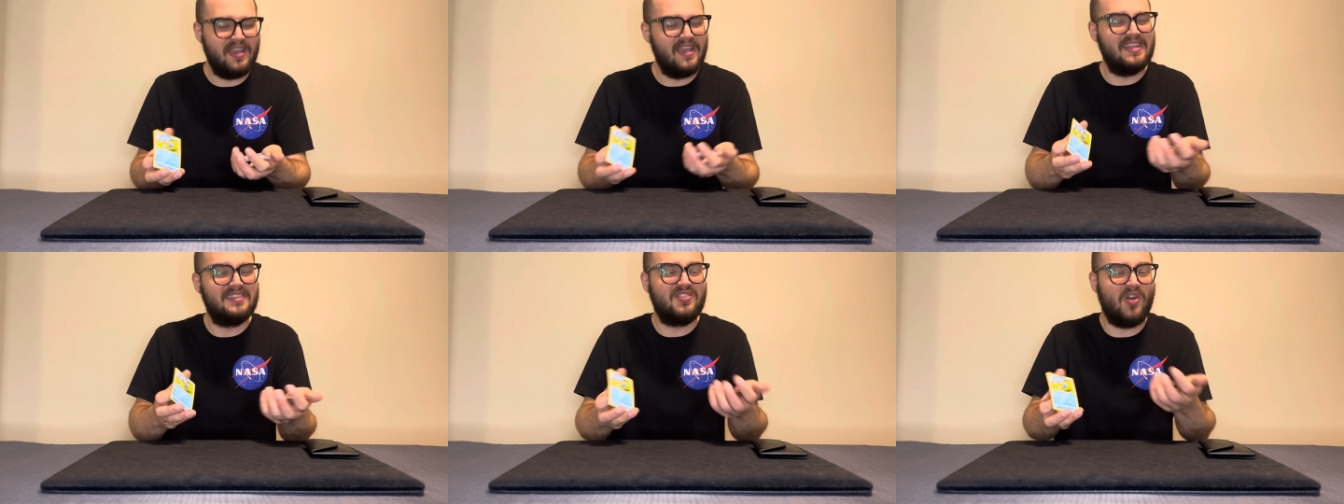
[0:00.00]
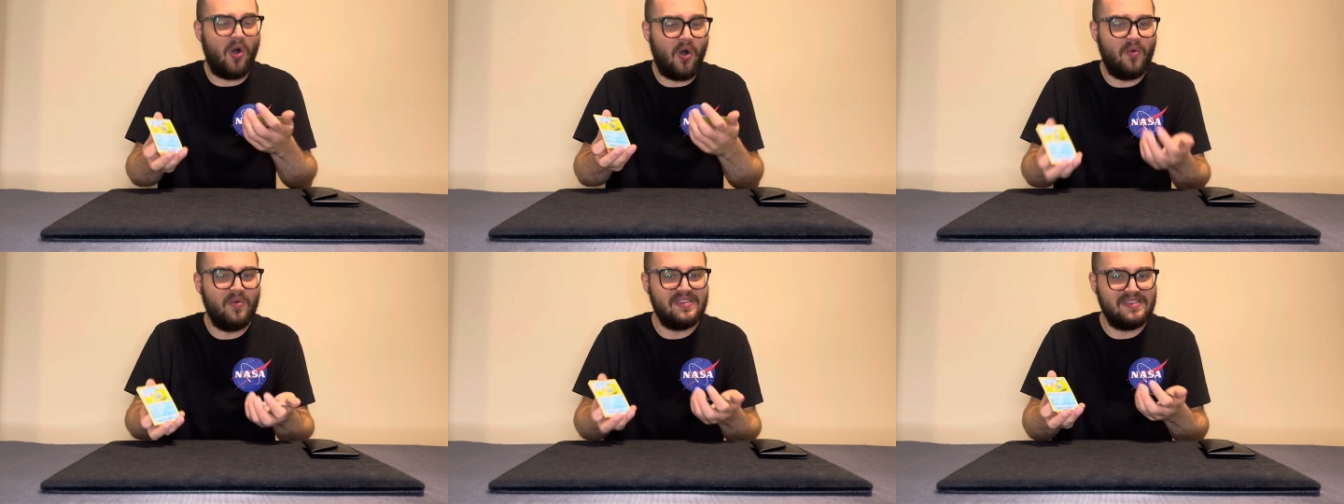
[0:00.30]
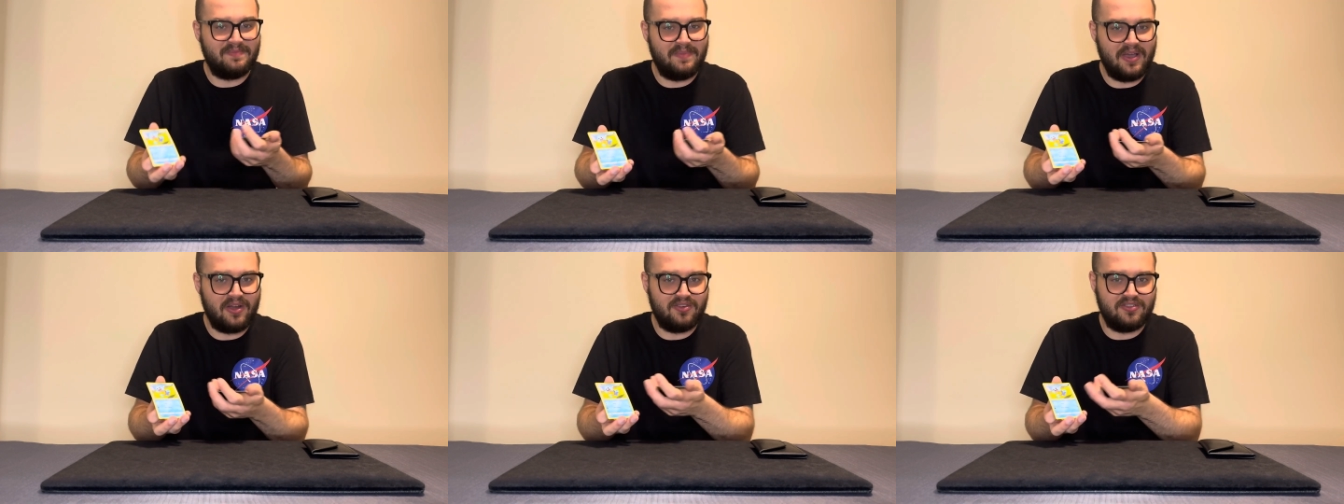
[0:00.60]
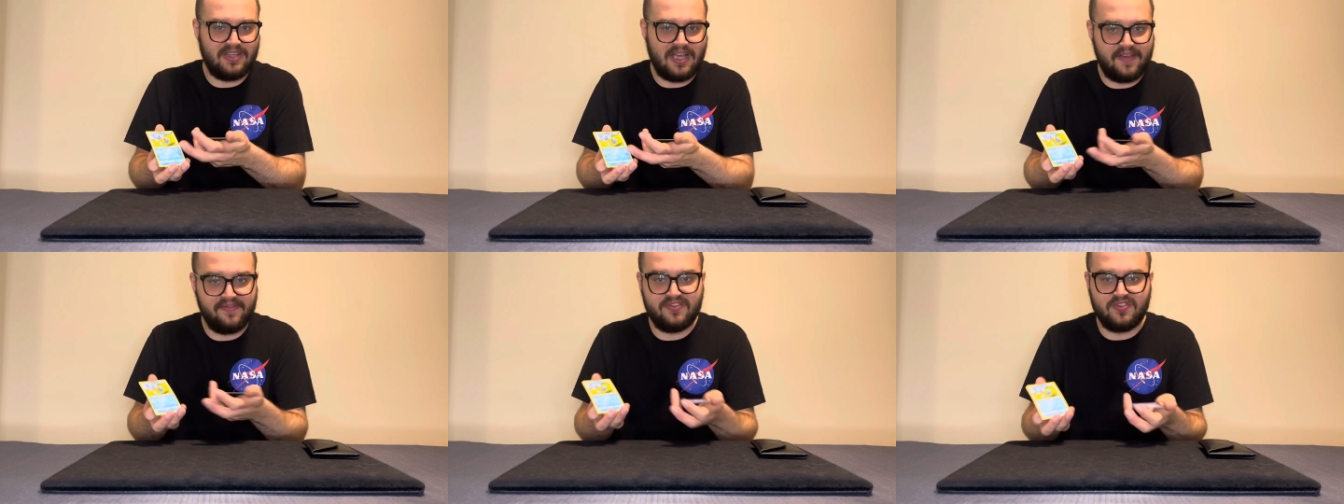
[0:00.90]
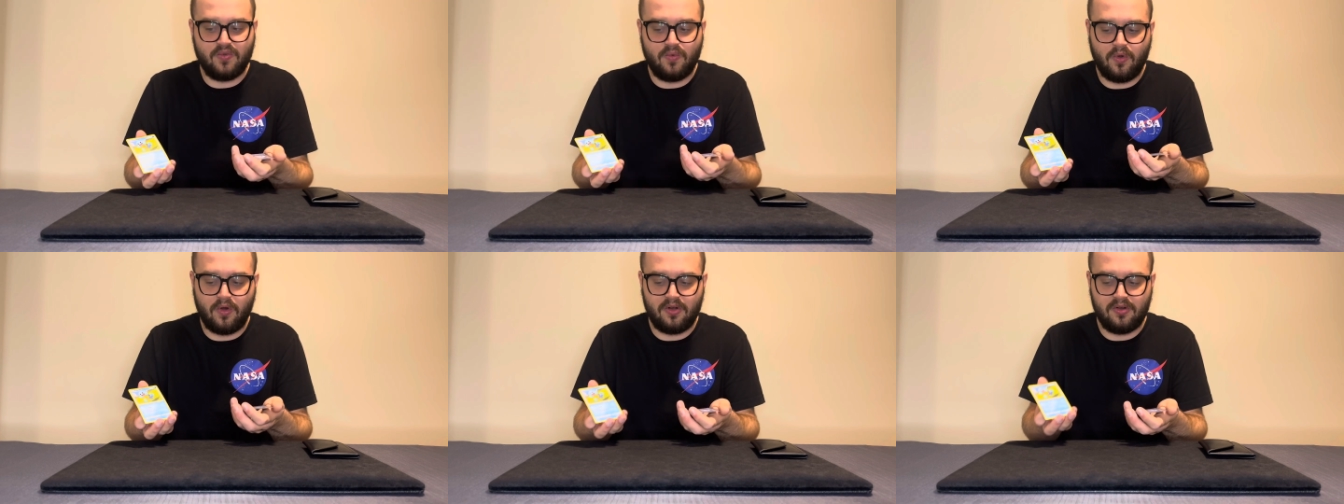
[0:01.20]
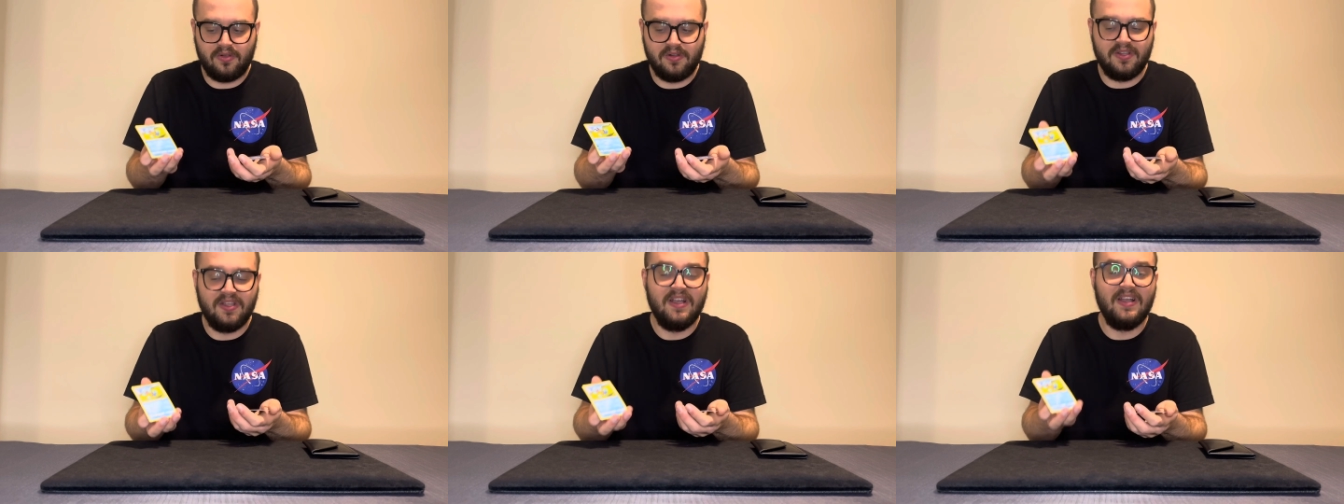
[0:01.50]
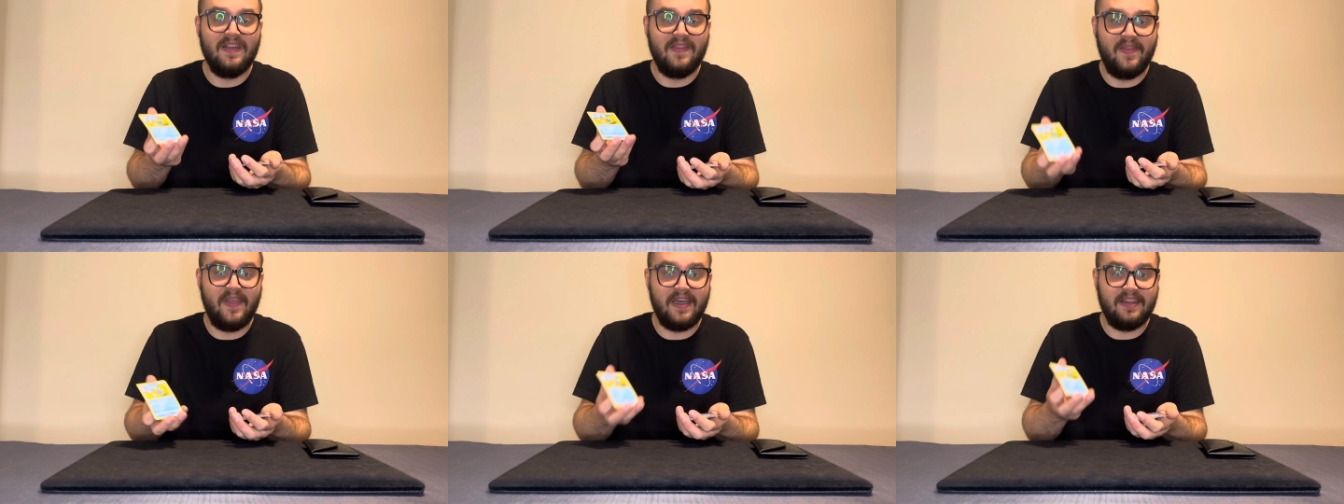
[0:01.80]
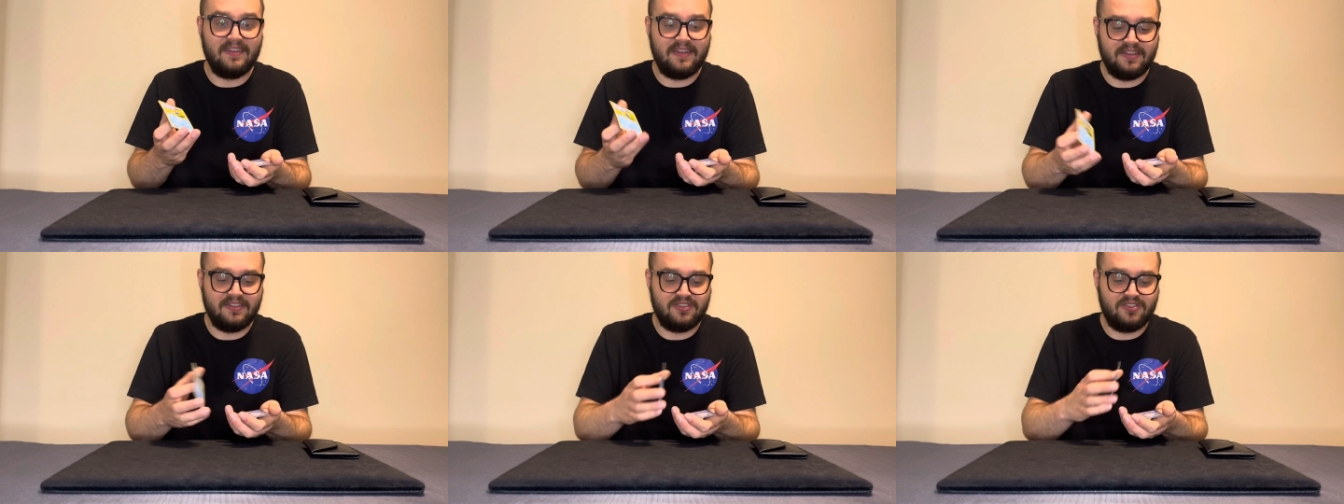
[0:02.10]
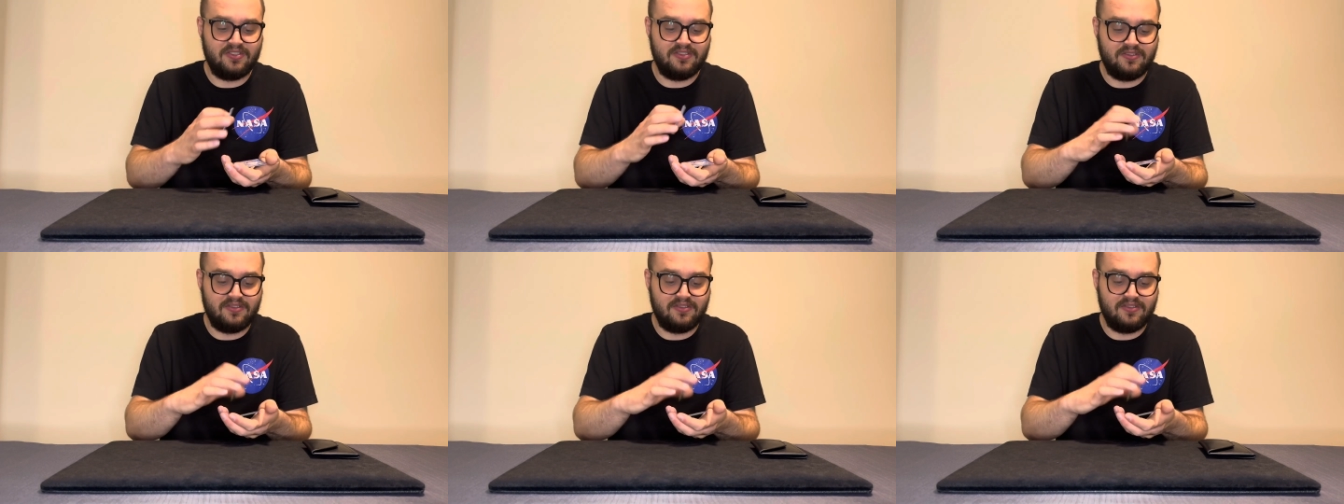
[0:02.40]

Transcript: it's always better to have Squirtle than, than,